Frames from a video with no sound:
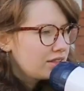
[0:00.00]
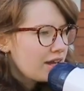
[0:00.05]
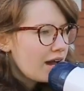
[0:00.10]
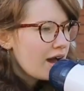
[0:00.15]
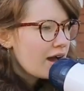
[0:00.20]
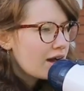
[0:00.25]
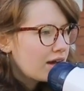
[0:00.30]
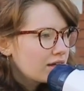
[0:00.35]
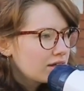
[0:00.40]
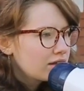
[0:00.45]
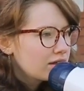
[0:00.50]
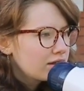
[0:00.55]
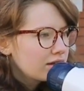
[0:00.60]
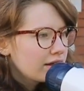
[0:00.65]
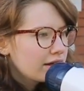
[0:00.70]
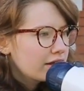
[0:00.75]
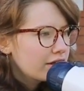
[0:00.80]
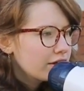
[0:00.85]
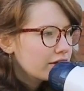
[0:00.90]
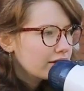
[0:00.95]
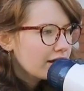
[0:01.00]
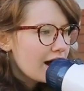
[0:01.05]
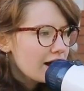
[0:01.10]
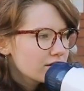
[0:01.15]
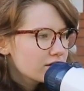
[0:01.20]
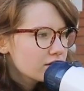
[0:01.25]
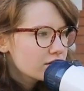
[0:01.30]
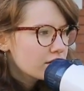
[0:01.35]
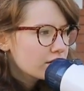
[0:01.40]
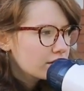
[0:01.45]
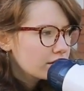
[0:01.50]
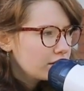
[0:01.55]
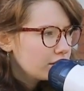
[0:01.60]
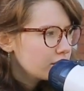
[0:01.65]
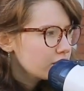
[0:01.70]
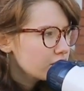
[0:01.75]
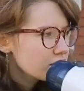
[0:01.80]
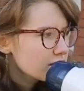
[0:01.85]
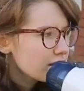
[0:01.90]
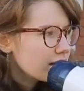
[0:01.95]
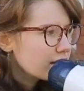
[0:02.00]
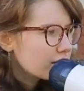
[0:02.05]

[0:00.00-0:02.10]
Yeah. Like your glasses are you're just